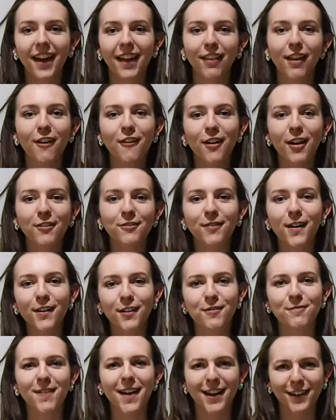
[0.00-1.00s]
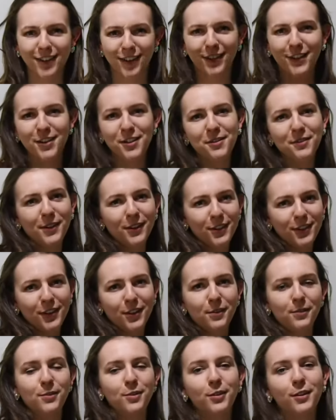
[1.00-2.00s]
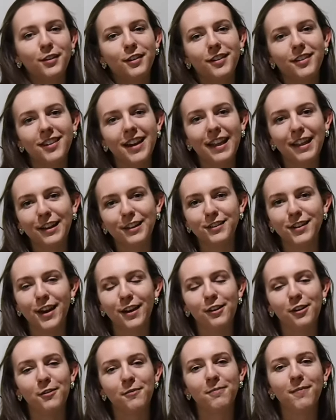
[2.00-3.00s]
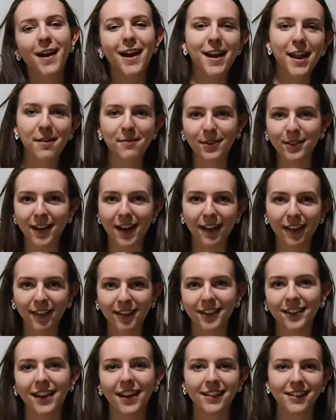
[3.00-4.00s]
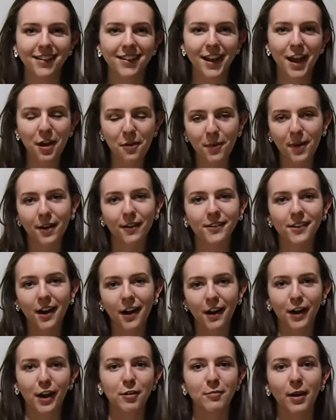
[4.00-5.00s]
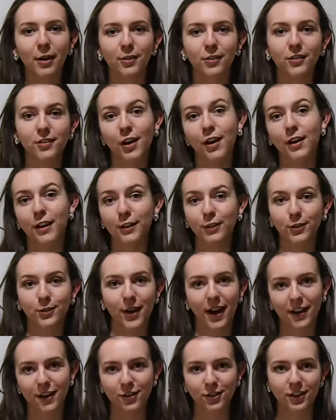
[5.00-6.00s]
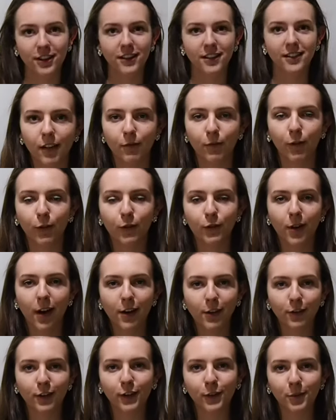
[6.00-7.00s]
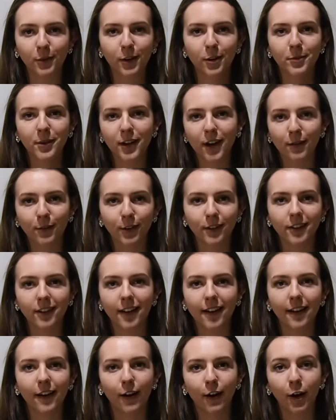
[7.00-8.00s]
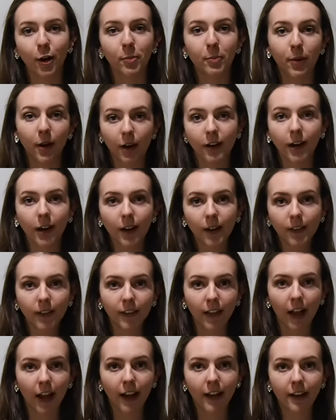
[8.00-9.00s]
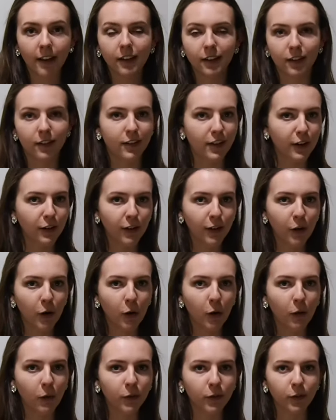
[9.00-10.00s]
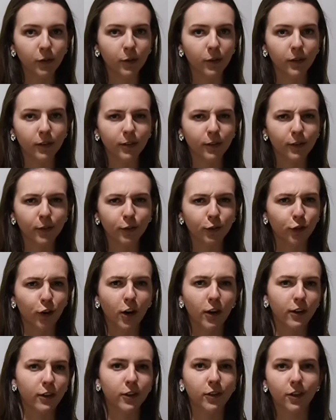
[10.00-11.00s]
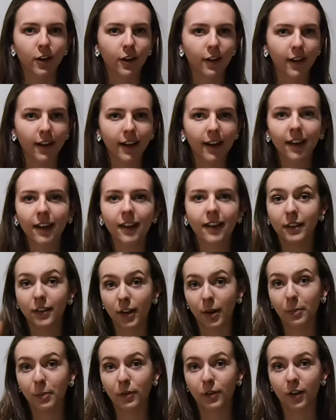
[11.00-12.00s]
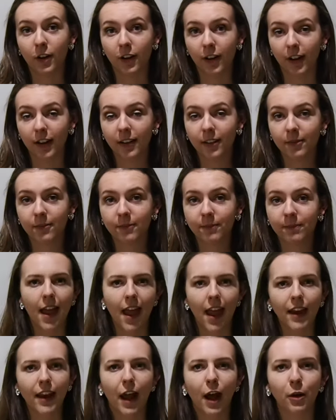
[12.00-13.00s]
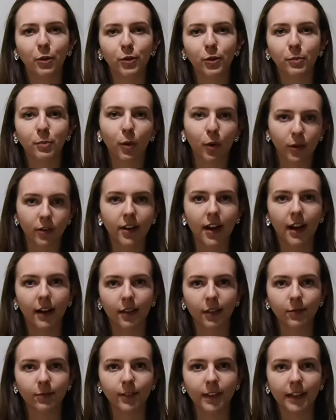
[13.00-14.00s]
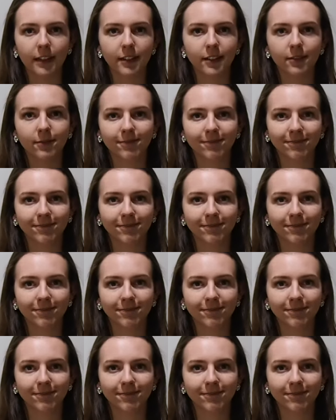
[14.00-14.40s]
Hello and welcome back to the University of Georgia Sailing Channel. My name is Allison and today we are talking about starting strategies. Four strategies we're going to be covering today are parking on the line, stealing holes or shark starting, dip starting, and how to port tack the fleet.